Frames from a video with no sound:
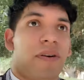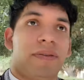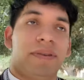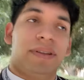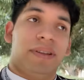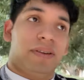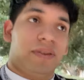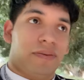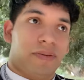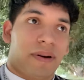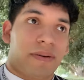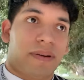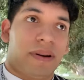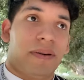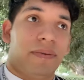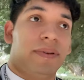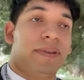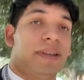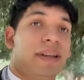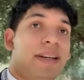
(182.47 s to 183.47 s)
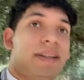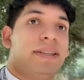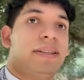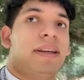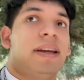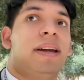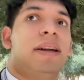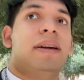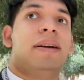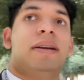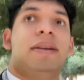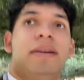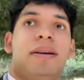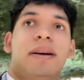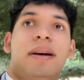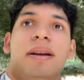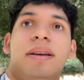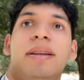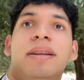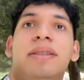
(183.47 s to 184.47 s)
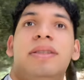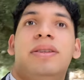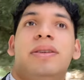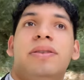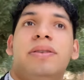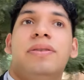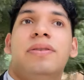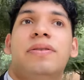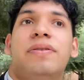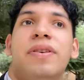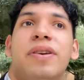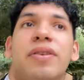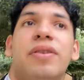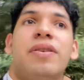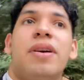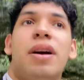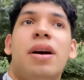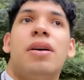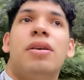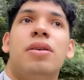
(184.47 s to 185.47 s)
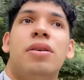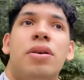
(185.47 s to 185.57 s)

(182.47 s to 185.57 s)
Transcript: I was interrupted, I was gonna say I need to figure out